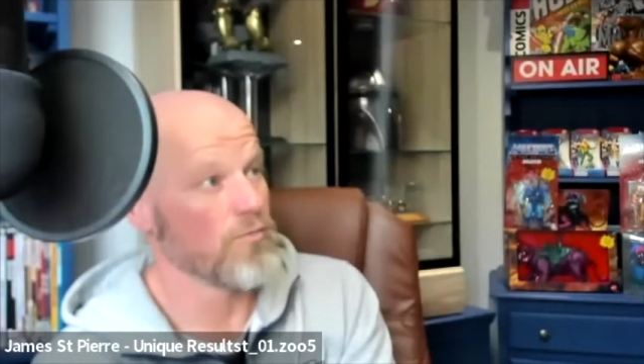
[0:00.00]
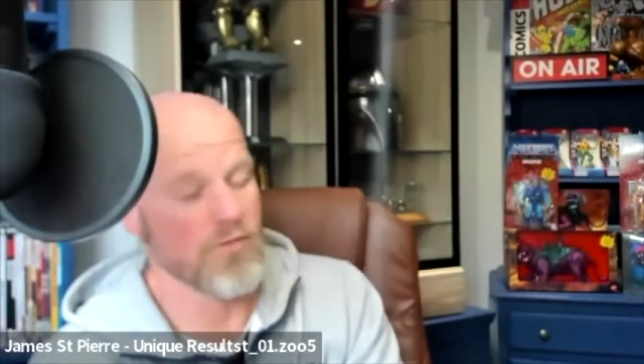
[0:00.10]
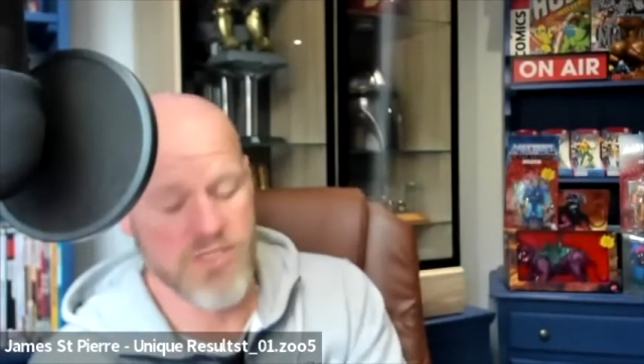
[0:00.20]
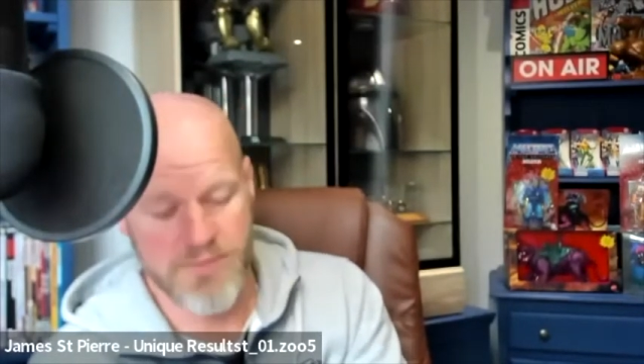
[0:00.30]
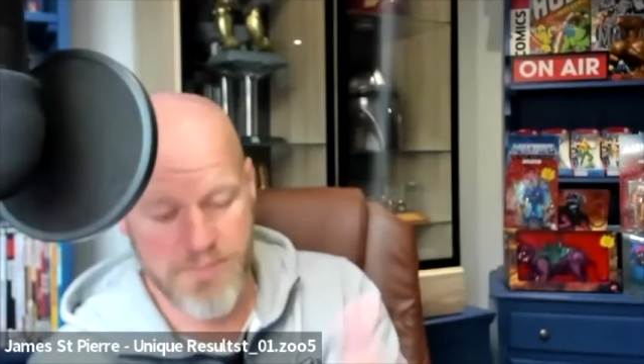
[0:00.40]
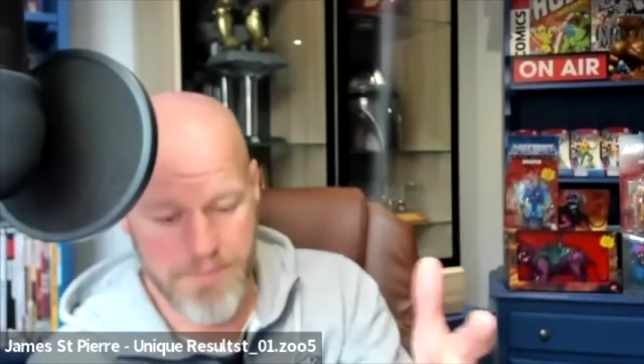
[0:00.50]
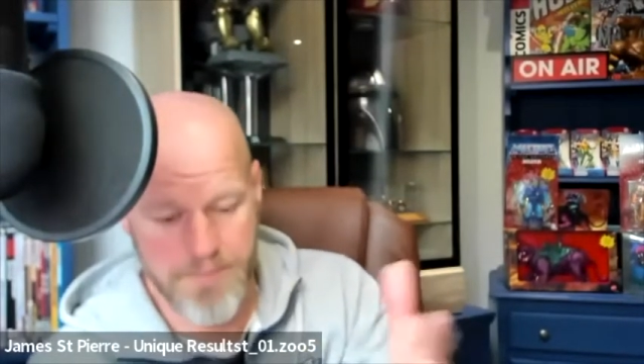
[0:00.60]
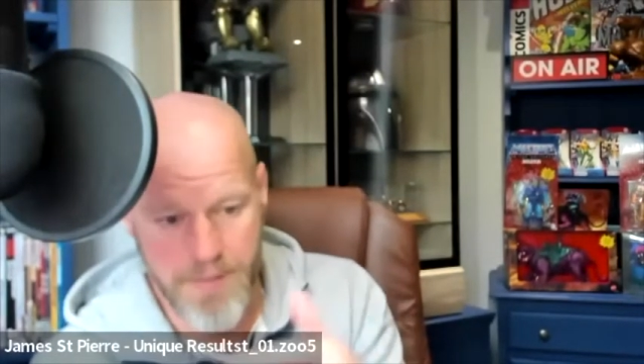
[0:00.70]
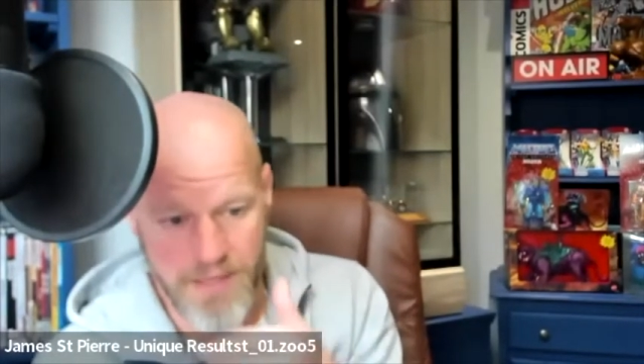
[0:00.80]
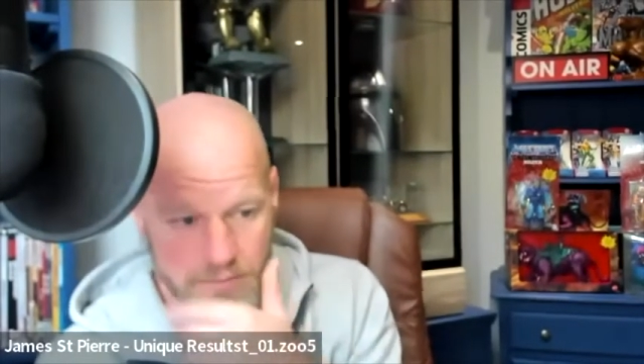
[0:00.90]
obviously
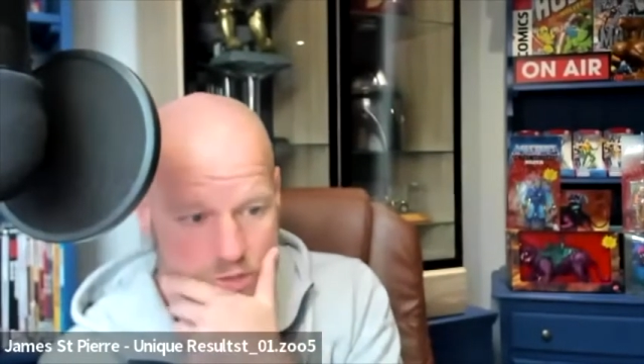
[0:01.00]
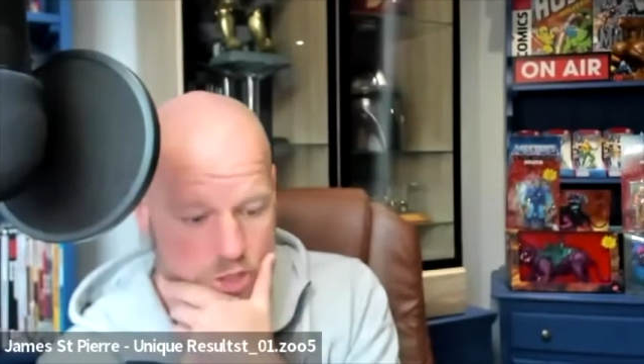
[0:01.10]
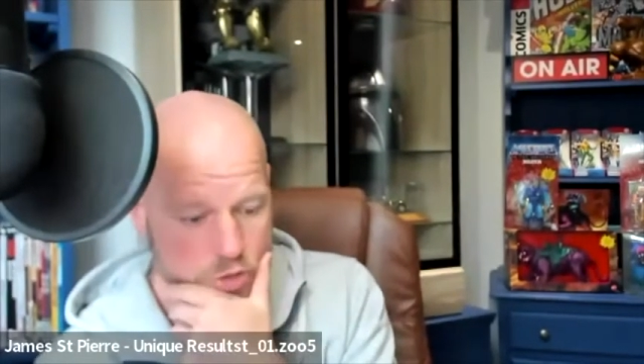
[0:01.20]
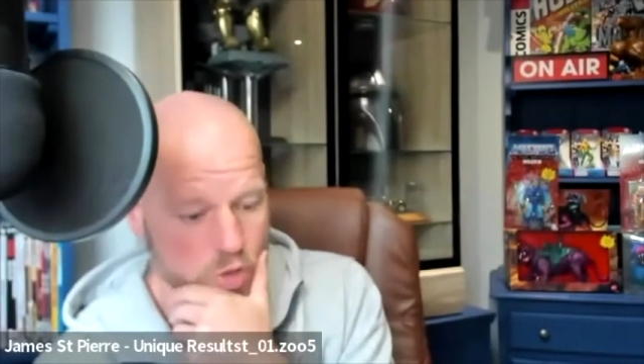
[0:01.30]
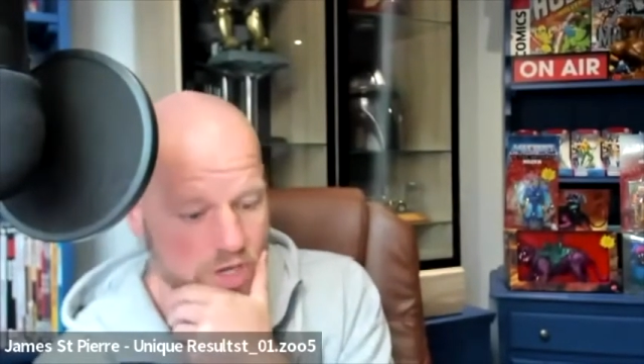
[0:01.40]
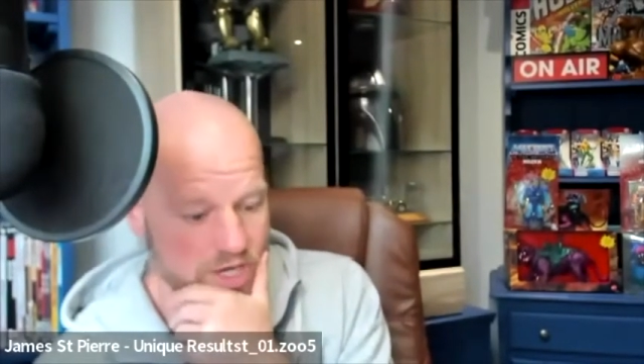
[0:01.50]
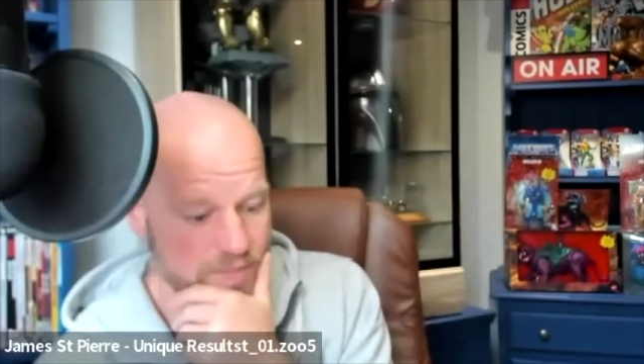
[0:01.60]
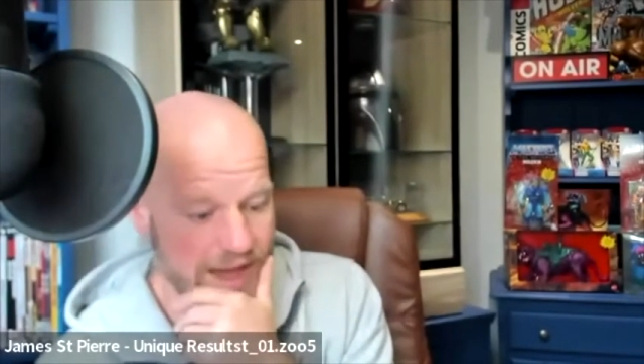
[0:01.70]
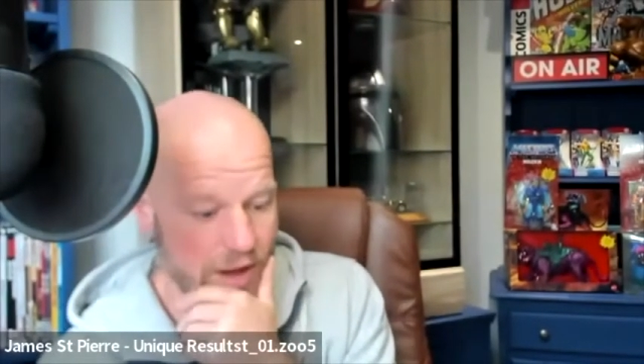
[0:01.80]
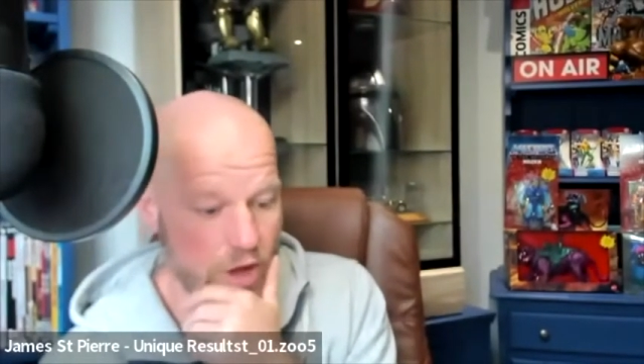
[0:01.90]
Pete was just talking
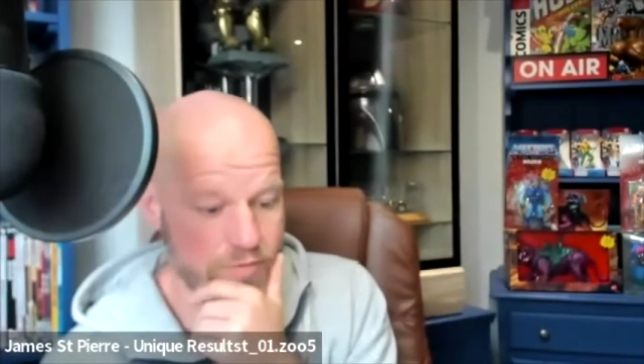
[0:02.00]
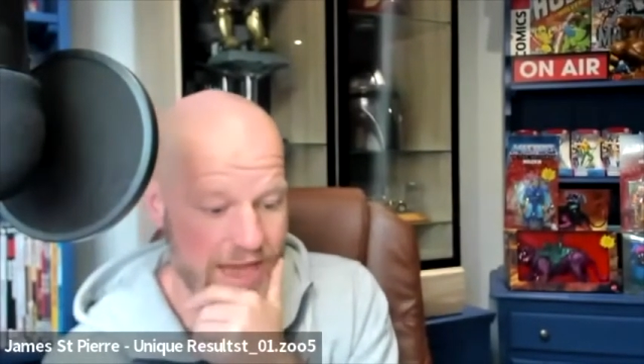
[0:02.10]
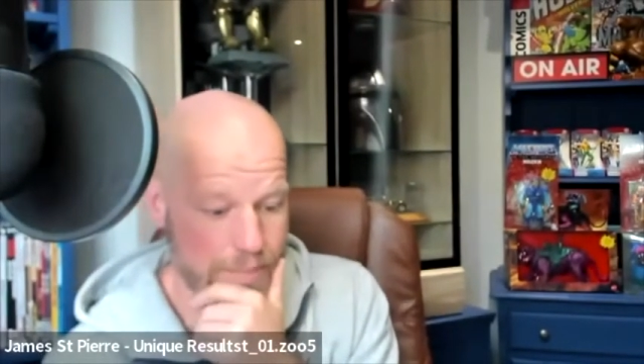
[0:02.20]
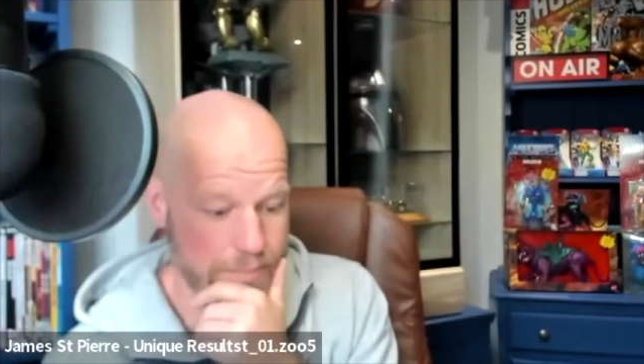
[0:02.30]
about overhead